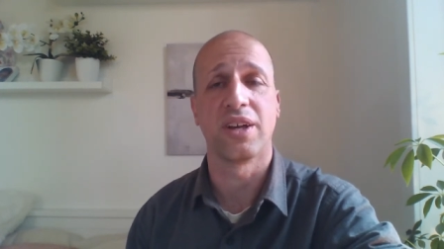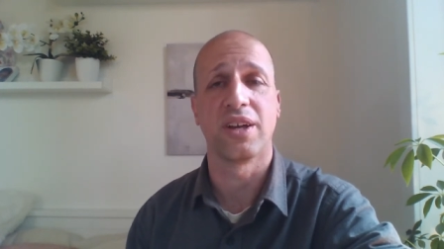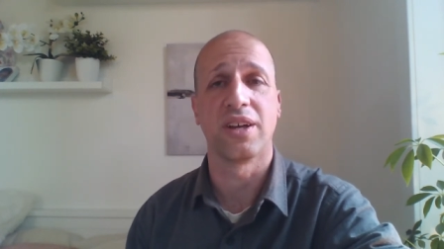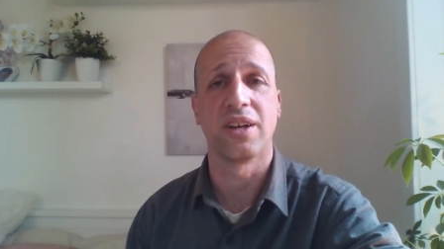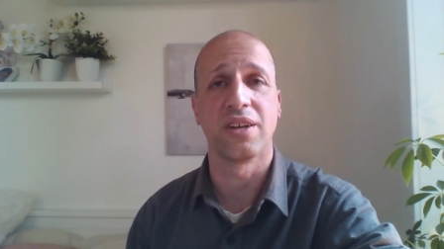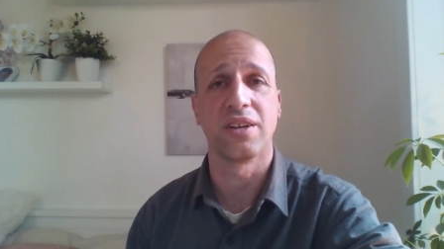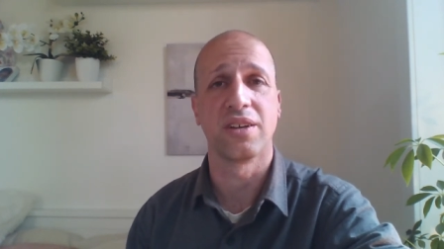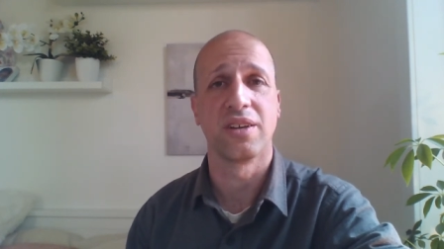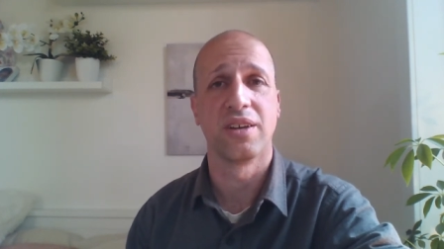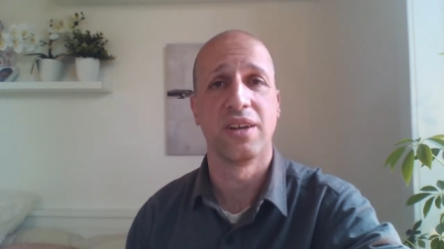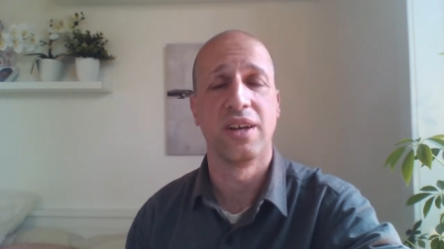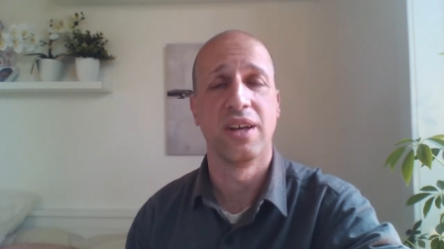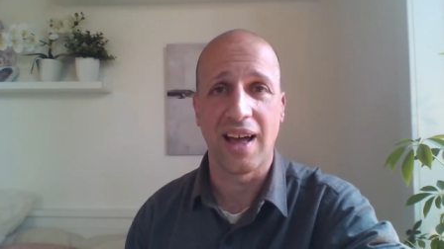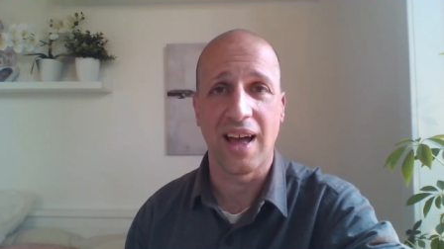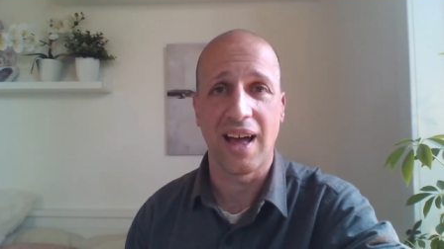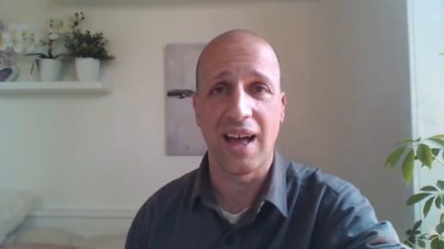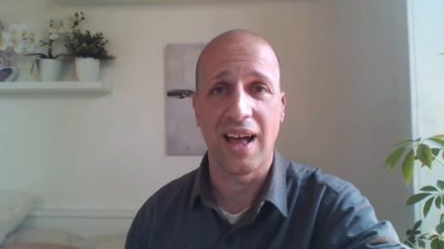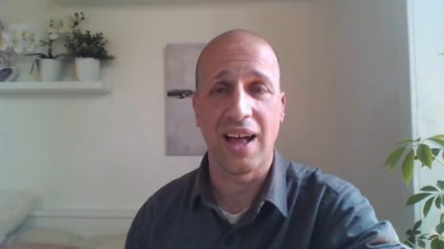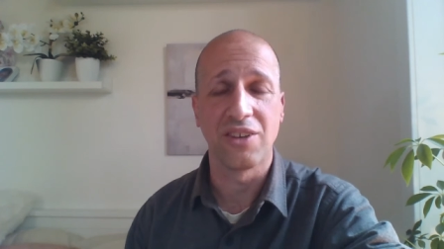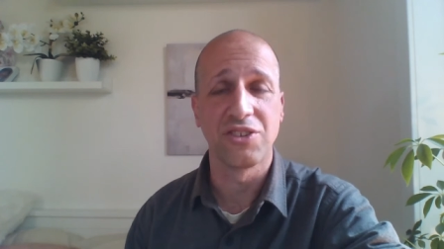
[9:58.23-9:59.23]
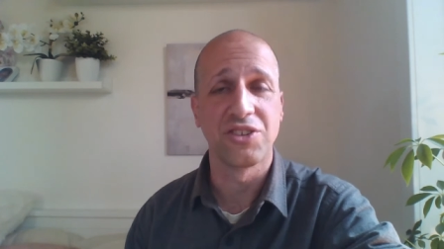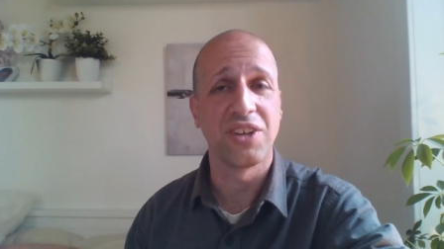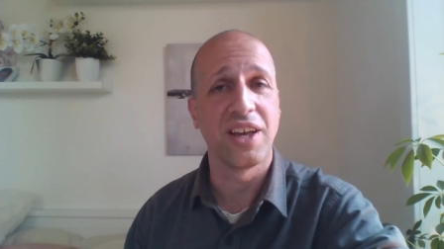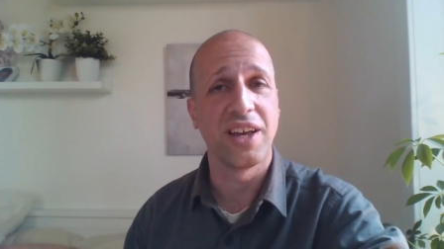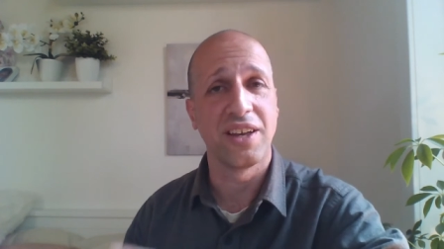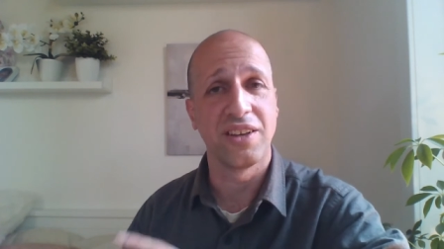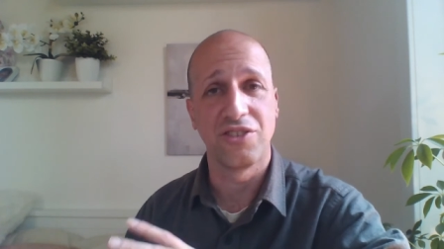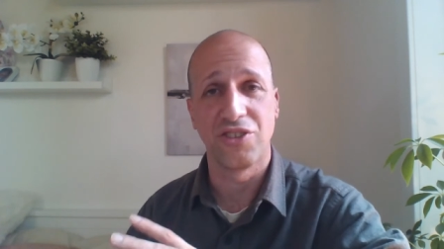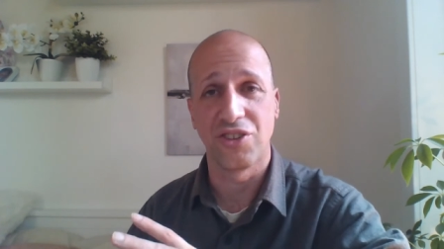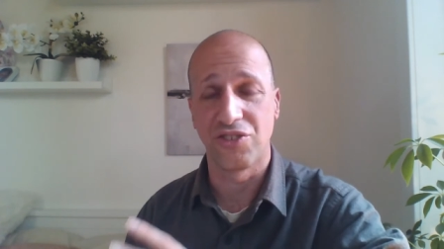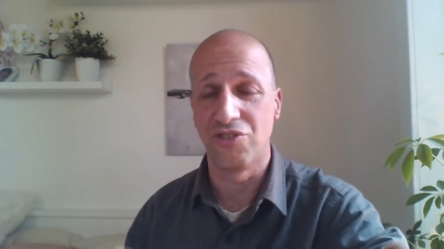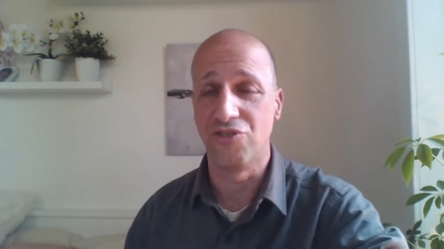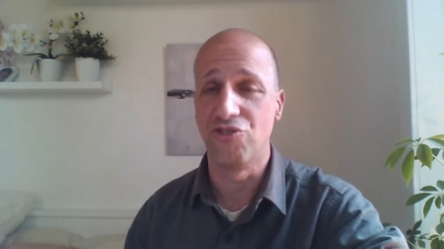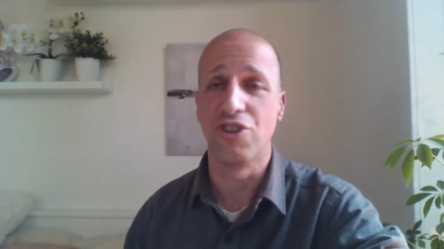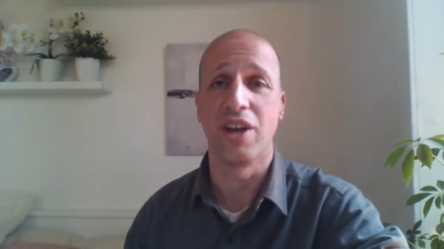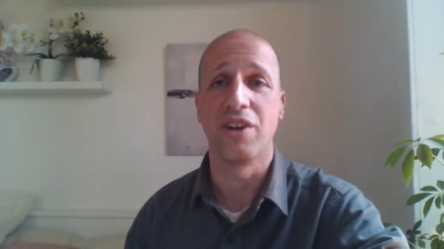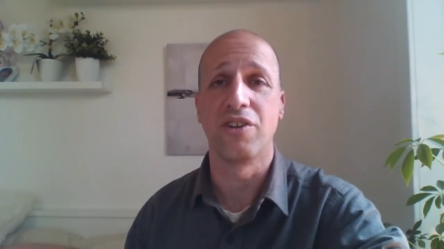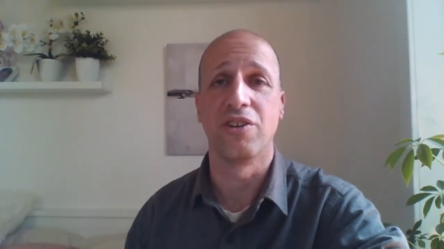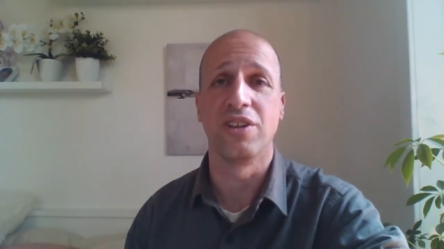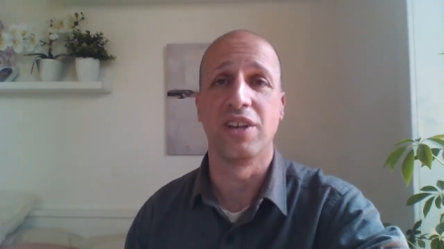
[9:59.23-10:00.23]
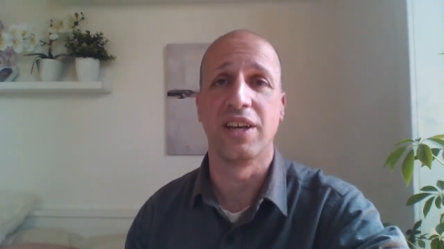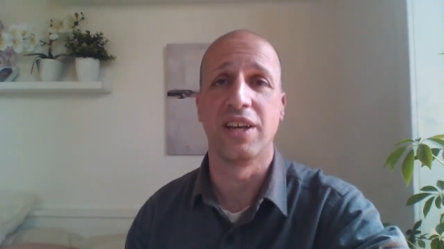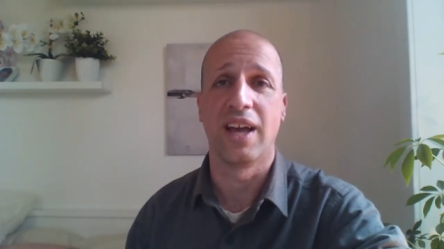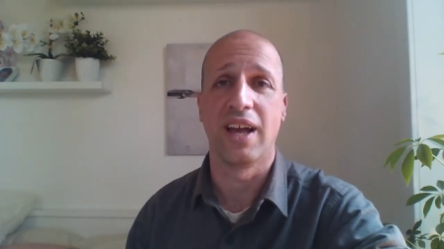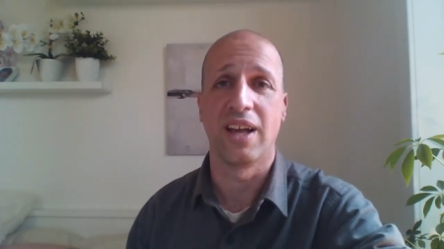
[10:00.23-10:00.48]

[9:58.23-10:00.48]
Uh, I'll say, just generally,